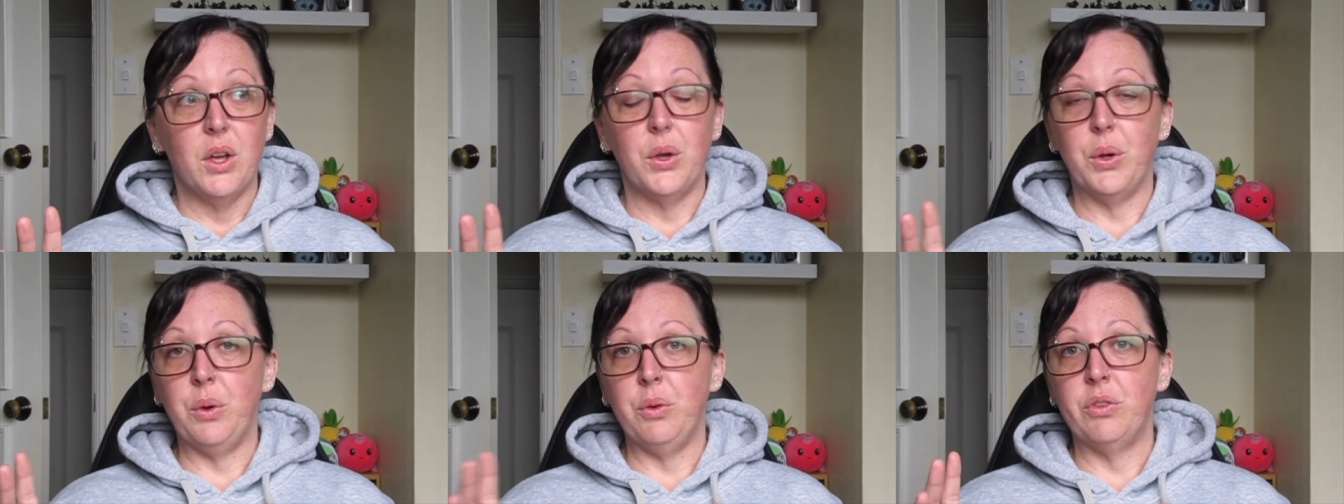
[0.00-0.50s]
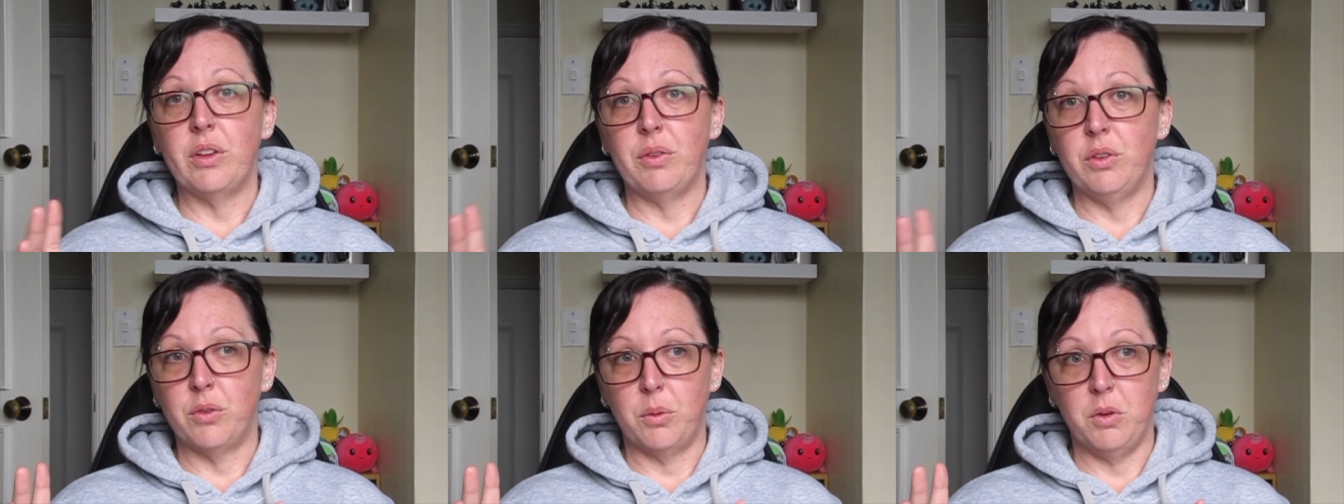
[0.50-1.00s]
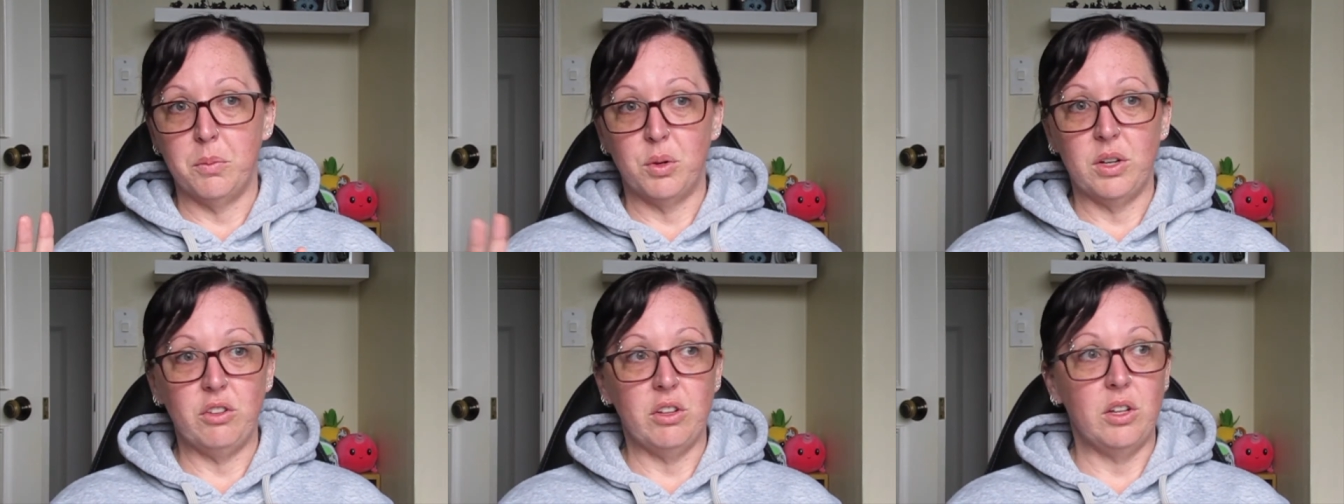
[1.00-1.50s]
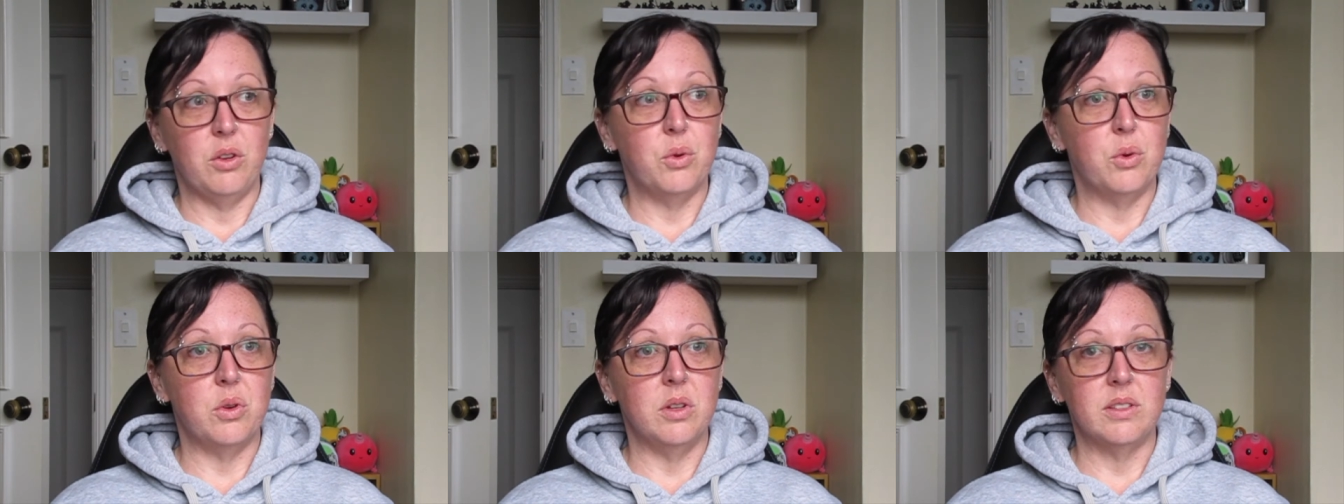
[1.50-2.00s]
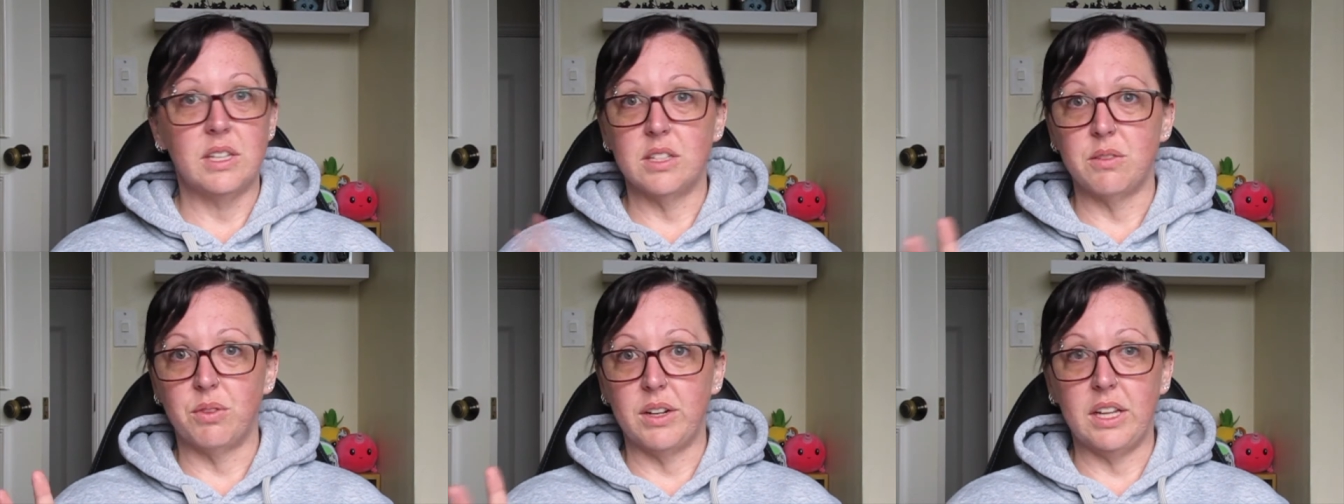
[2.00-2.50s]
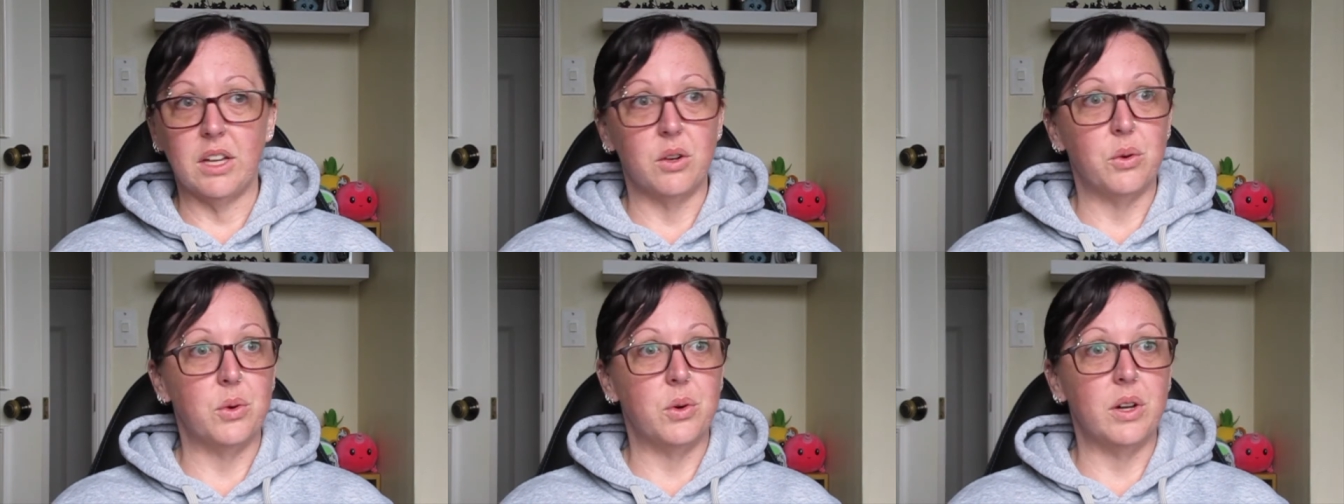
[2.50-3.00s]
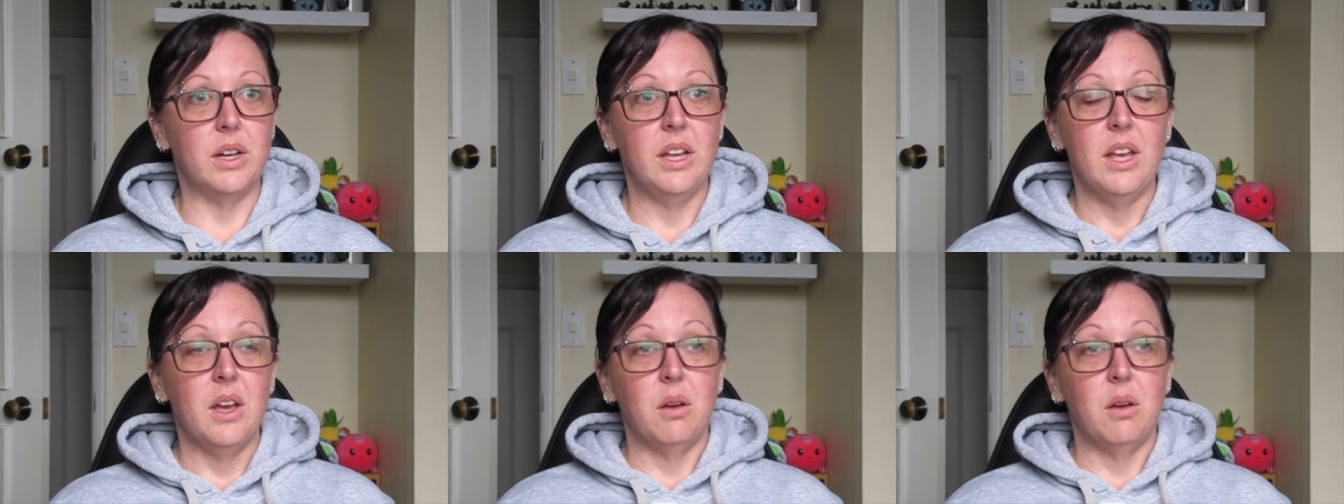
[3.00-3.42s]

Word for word: who suffers from depression or schizophrenia or